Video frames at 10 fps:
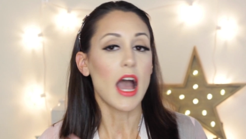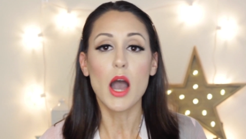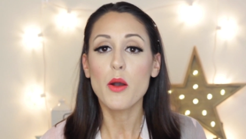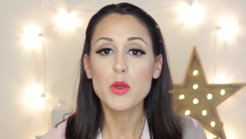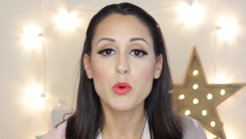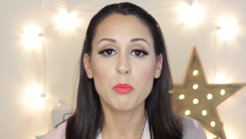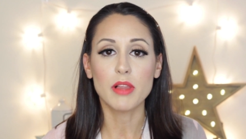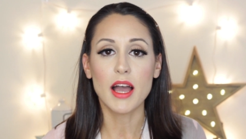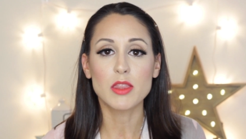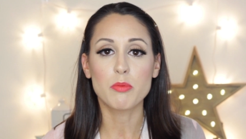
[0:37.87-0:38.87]
how you
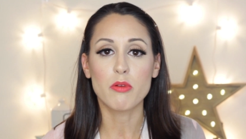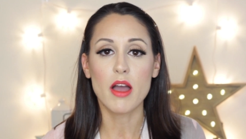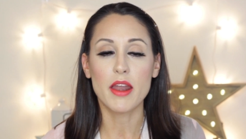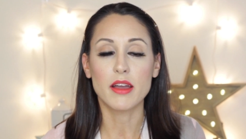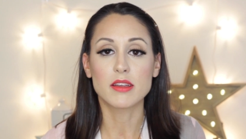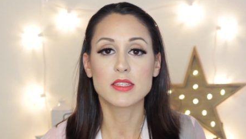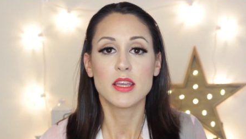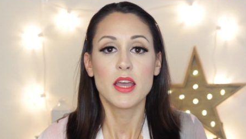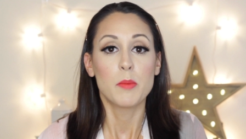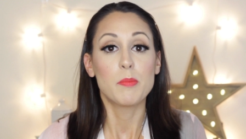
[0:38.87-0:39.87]
apply the
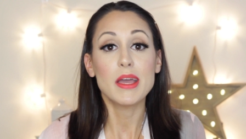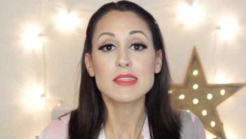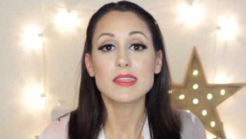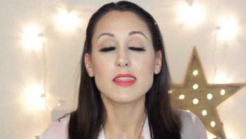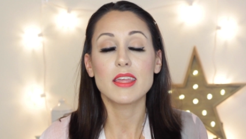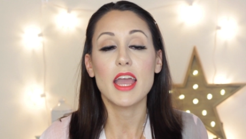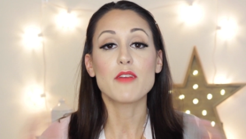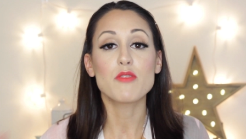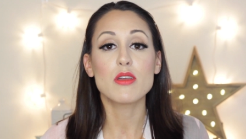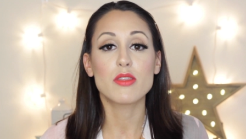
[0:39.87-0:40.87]
products, basically
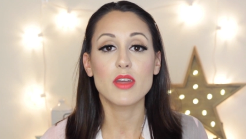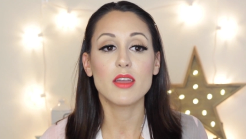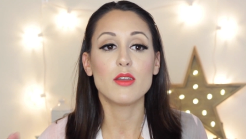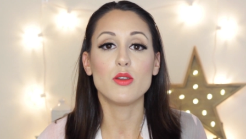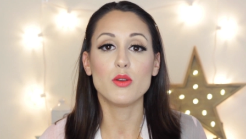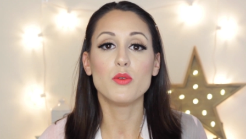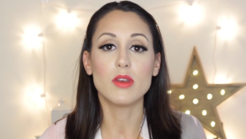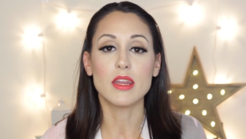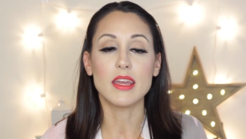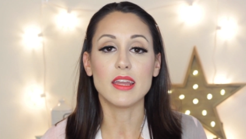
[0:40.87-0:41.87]
everything you
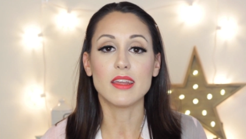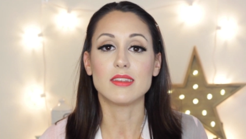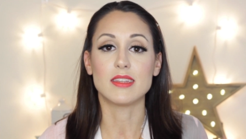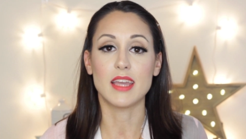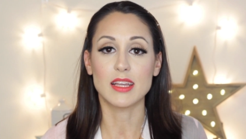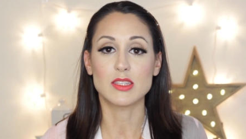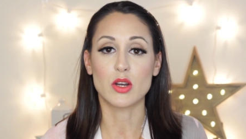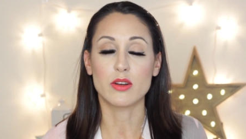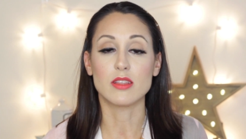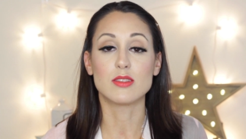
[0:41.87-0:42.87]
need to get
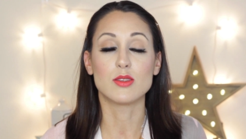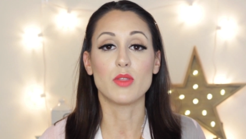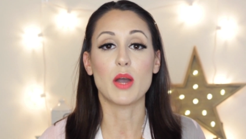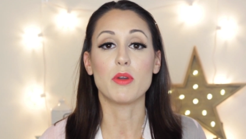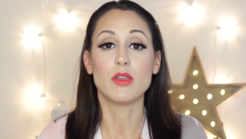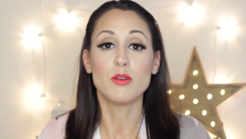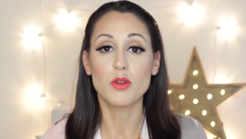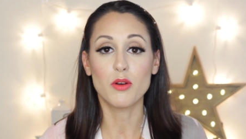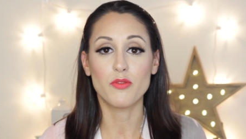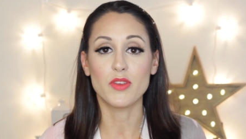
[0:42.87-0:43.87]
started so that way you
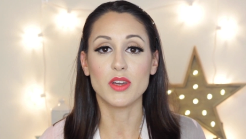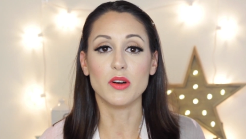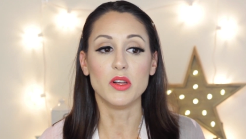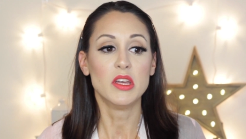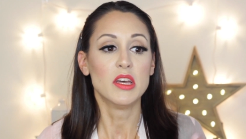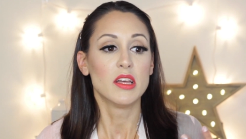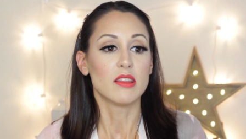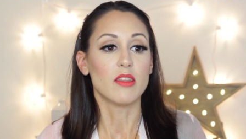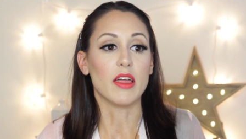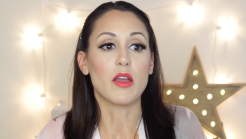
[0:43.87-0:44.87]
don't feel
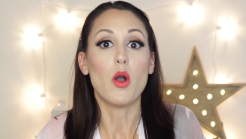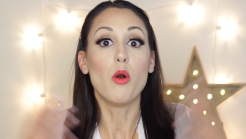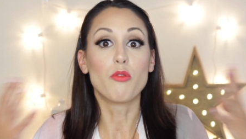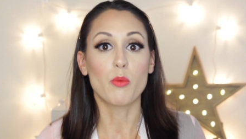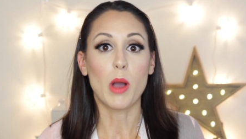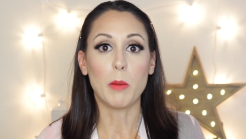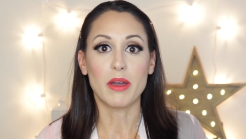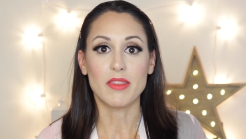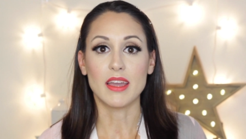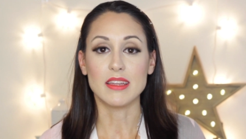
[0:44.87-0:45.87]
like overwhelmed
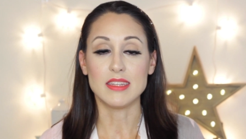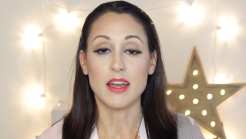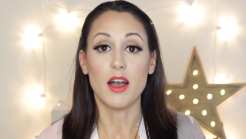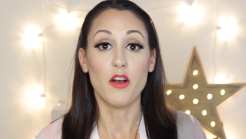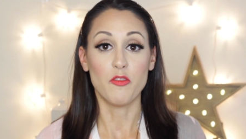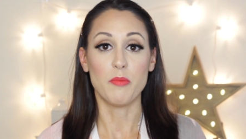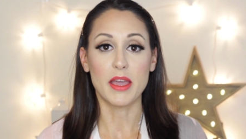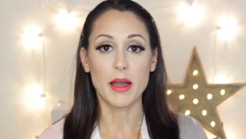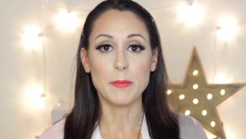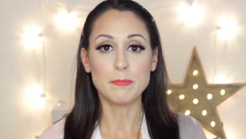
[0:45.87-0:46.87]
by the idea of
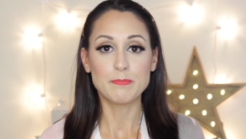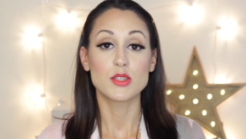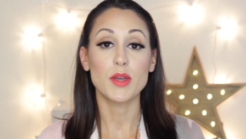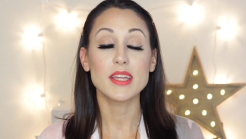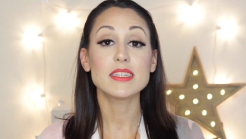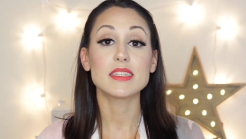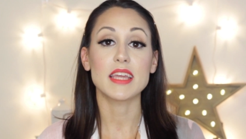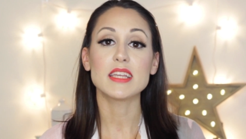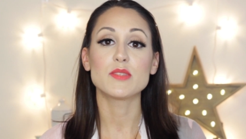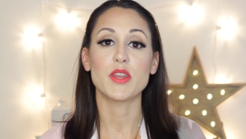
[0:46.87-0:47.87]
makeup. So in
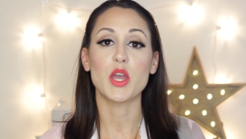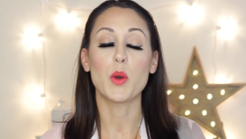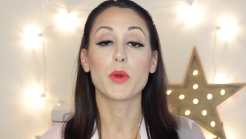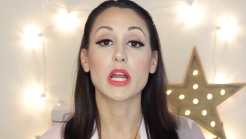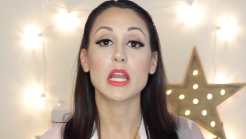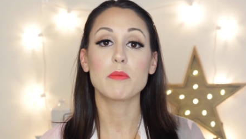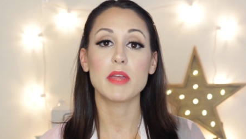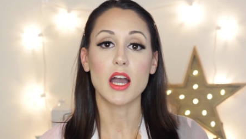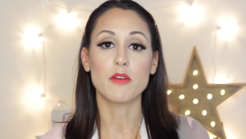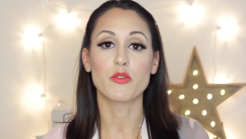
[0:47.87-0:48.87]
today's video, we're gonna
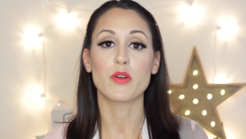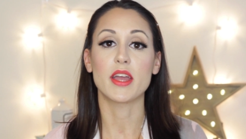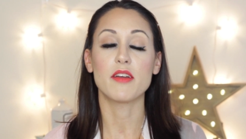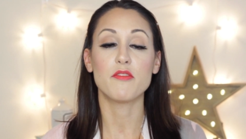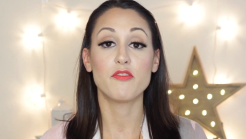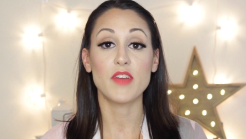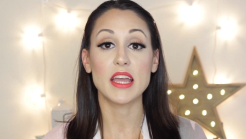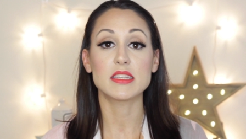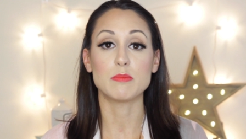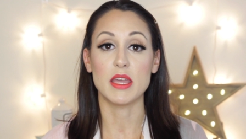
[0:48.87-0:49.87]
be covering
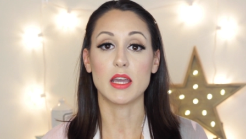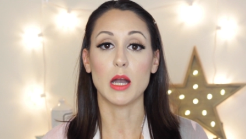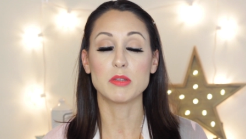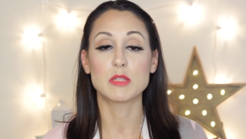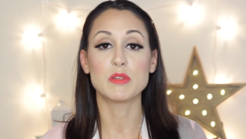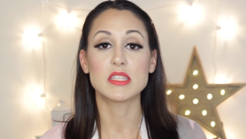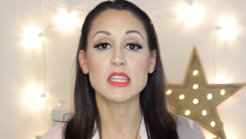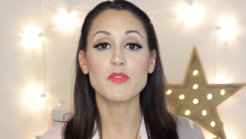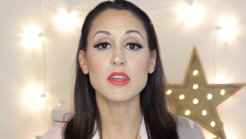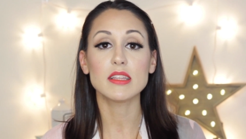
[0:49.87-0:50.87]
face makeup,
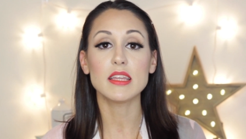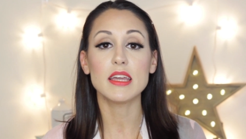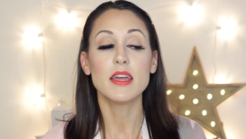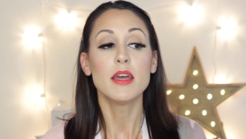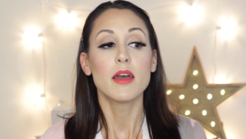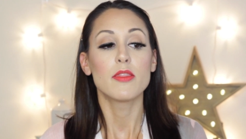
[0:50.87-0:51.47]
specifically